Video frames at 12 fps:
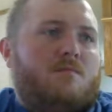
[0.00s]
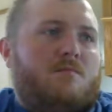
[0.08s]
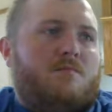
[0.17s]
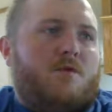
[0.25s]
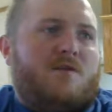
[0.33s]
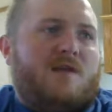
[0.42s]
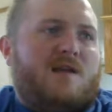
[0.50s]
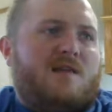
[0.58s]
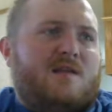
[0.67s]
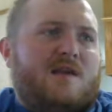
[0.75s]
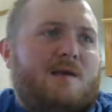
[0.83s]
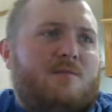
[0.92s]
broke down
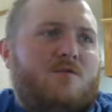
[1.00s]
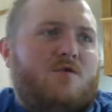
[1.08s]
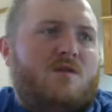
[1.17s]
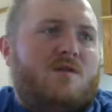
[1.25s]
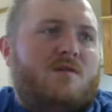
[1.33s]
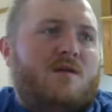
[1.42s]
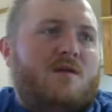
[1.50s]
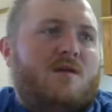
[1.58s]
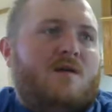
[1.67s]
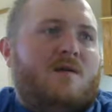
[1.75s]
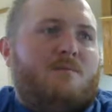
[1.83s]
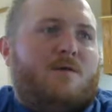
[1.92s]
that Cam Newton's
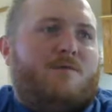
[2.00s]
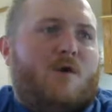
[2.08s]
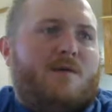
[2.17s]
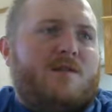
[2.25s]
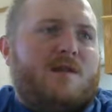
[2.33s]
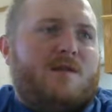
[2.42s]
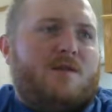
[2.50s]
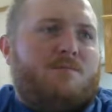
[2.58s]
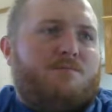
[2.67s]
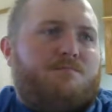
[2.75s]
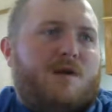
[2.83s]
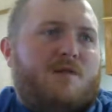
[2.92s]
performance in
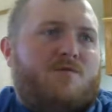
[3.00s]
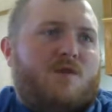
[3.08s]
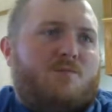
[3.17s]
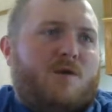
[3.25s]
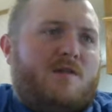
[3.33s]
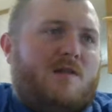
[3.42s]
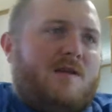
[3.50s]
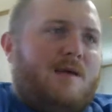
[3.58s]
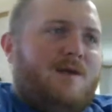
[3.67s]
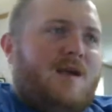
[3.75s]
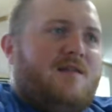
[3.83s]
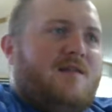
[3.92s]
the Panthers' preseason
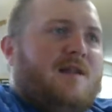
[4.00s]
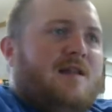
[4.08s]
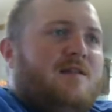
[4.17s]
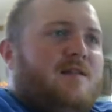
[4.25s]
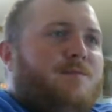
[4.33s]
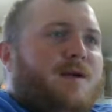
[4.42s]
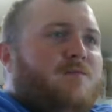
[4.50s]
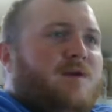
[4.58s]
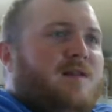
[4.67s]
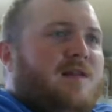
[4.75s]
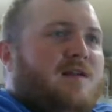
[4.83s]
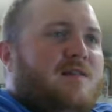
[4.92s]
game against the Titans of Clinic
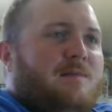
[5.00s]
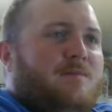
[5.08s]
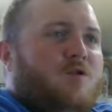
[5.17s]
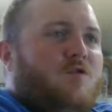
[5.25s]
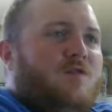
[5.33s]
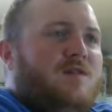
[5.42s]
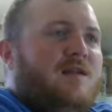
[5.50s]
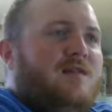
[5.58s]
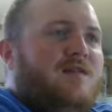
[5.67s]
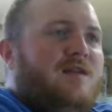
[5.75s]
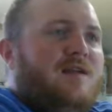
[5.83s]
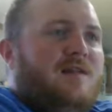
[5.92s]
the next step to Newton
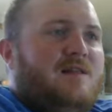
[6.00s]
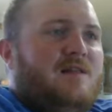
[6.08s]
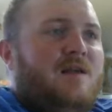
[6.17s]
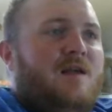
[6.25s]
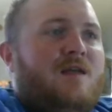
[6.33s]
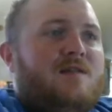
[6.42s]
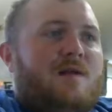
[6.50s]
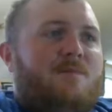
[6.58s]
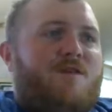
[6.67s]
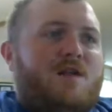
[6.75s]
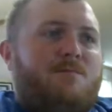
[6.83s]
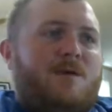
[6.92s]
this season. Some
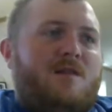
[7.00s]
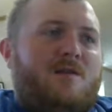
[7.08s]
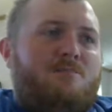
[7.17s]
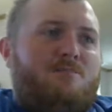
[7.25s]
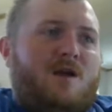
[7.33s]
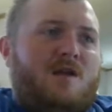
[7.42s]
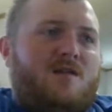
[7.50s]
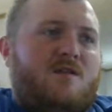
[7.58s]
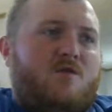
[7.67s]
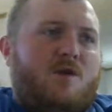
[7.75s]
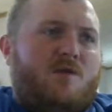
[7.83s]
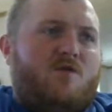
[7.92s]
thought Peyton Manning's
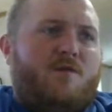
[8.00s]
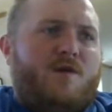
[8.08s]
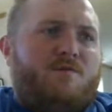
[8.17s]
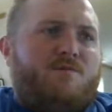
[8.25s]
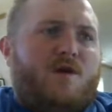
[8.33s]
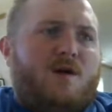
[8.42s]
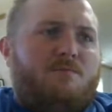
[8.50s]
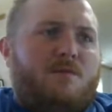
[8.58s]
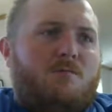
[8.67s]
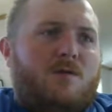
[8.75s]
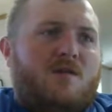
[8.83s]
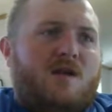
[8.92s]
career was over from
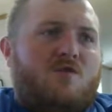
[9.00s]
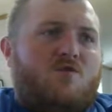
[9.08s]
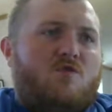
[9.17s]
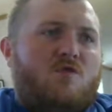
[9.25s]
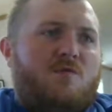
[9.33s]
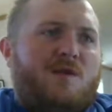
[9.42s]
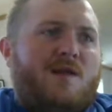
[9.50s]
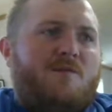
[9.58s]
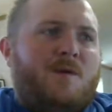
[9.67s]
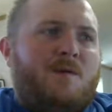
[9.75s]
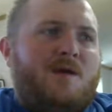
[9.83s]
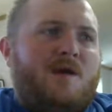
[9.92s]
multiple neck surgery release
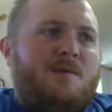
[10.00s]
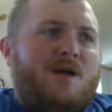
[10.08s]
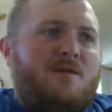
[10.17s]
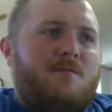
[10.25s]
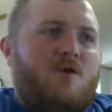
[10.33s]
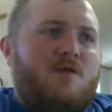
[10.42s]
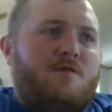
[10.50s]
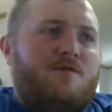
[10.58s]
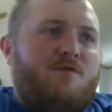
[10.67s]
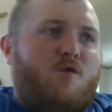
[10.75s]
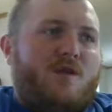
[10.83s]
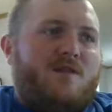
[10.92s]
from an inbound course
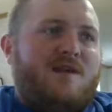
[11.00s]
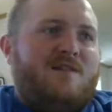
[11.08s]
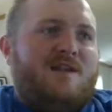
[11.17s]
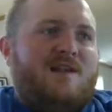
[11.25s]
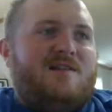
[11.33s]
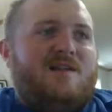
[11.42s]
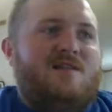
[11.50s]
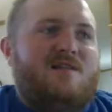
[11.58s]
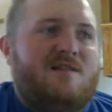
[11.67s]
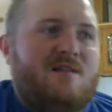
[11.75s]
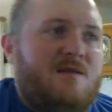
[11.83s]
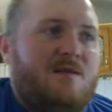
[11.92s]
after 14
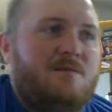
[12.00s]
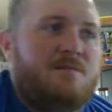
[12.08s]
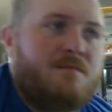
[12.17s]
seasons.